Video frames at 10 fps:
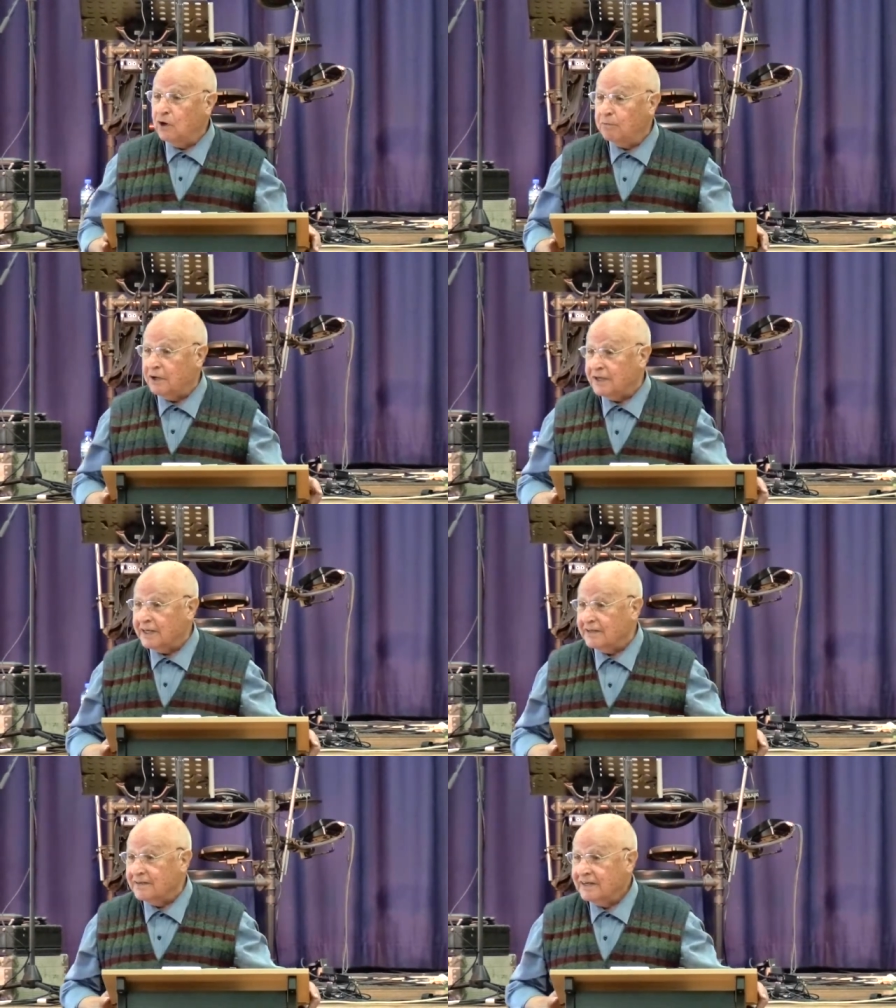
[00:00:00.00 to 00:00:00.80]

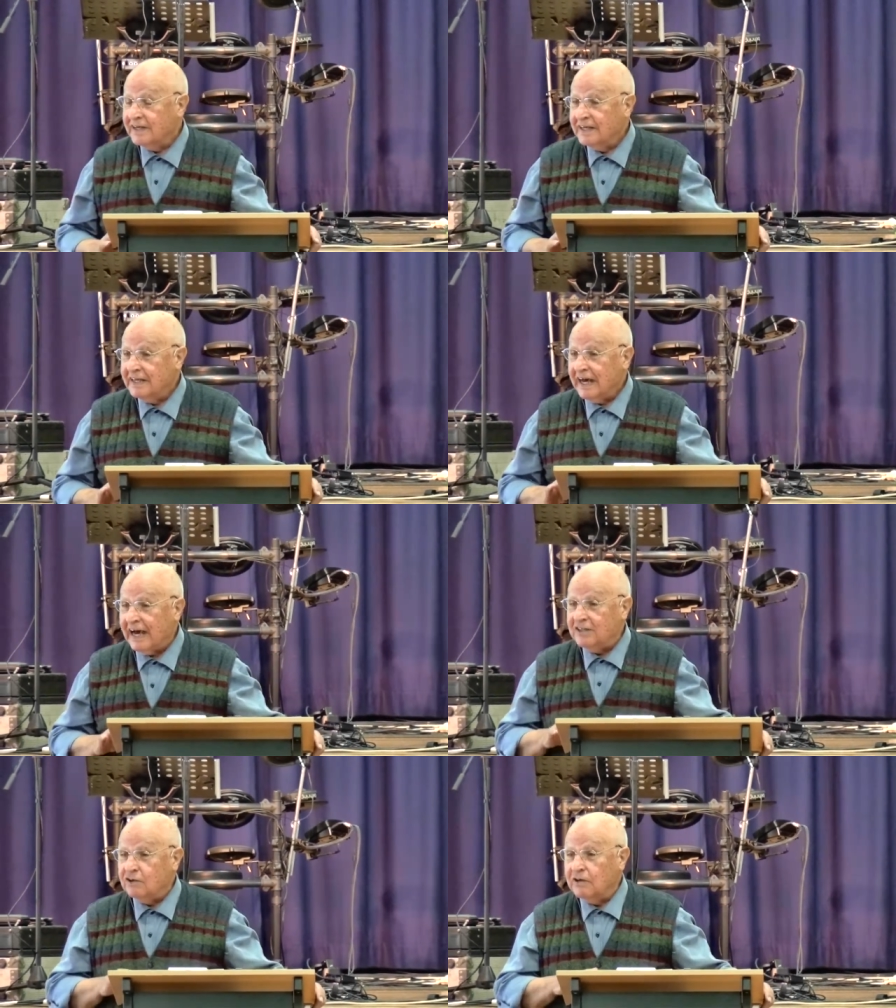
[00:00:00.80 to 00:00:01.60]
nobody.
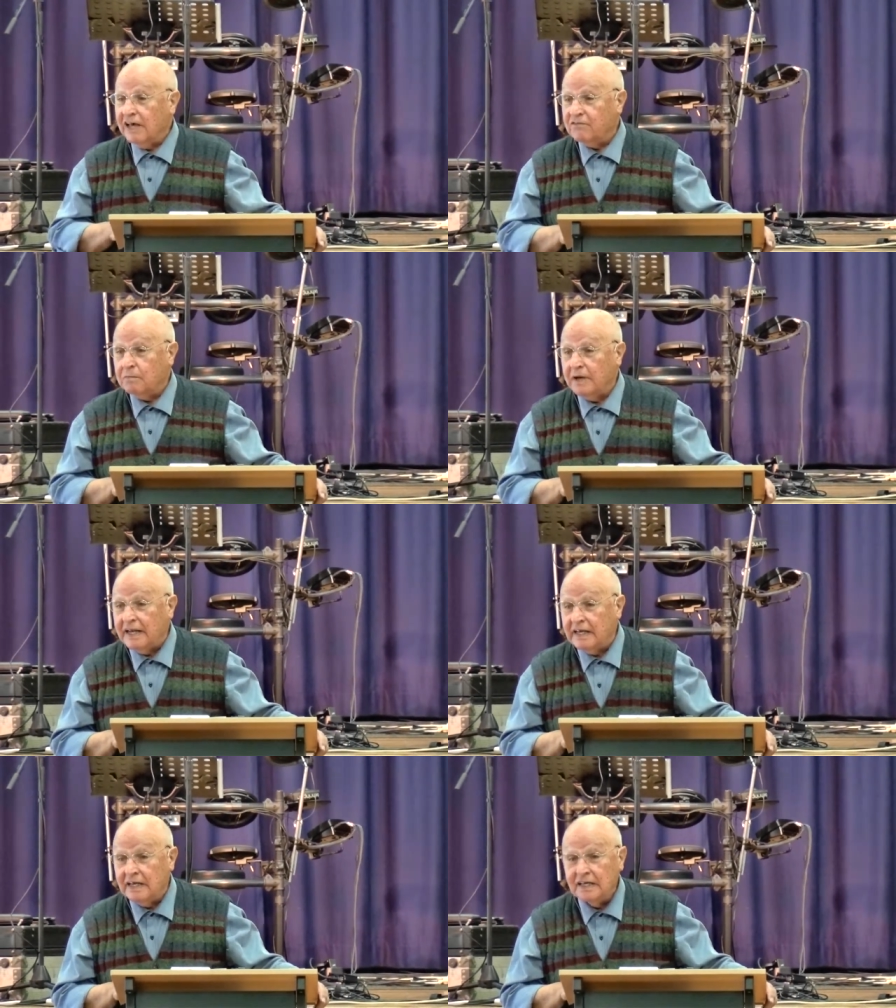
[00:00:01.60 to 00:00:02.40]
I don't have the
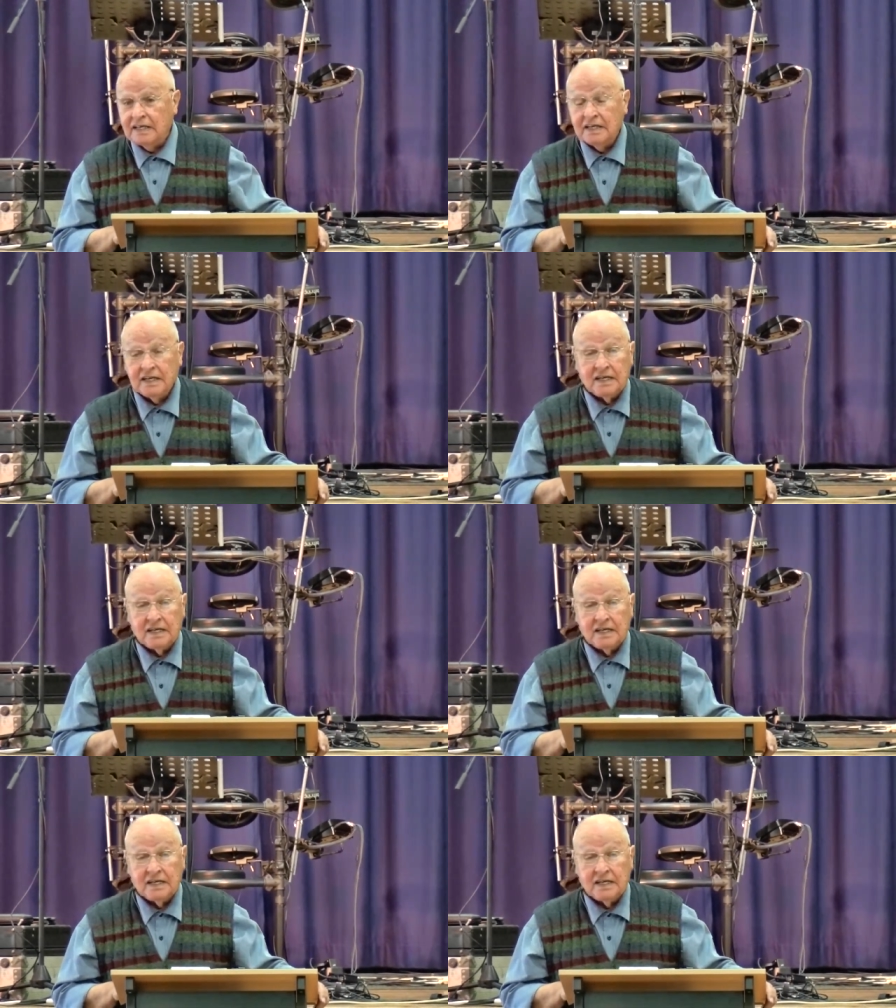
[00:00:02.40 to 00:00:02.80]
money,